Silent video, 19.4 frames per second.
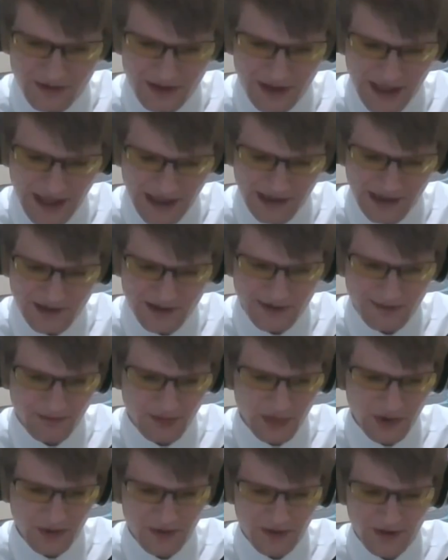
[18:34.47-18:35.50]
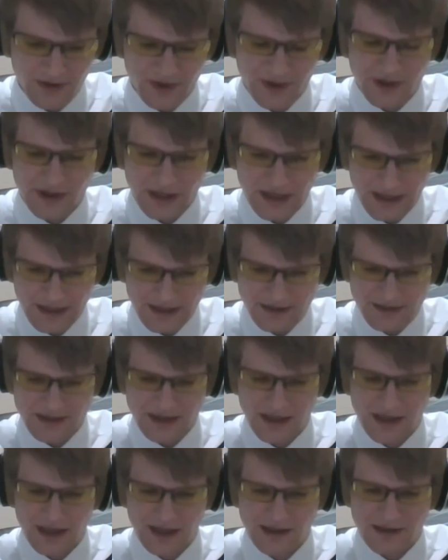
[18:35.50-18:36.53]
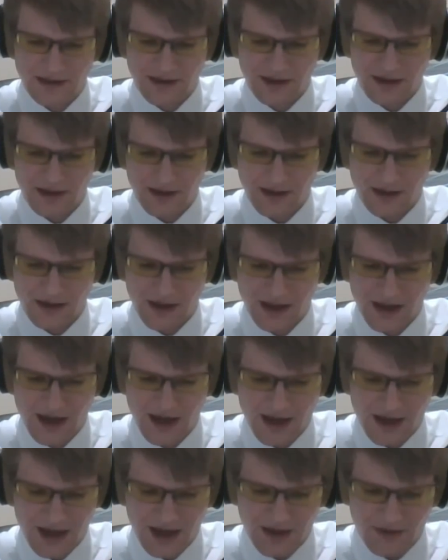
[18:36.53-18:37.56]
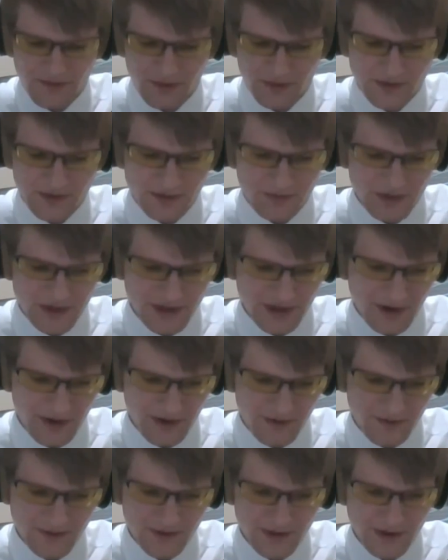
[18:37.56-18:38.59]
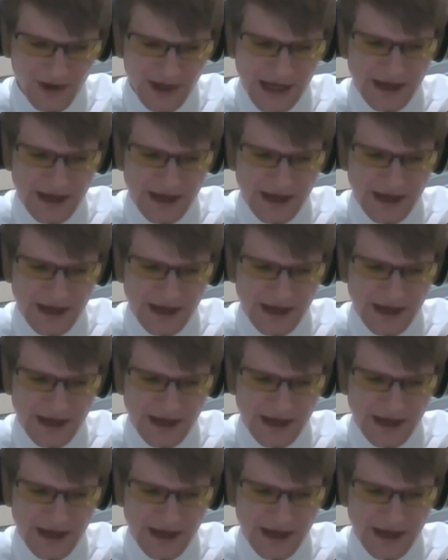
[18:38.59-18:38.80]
light on both the case and the headphones themselves.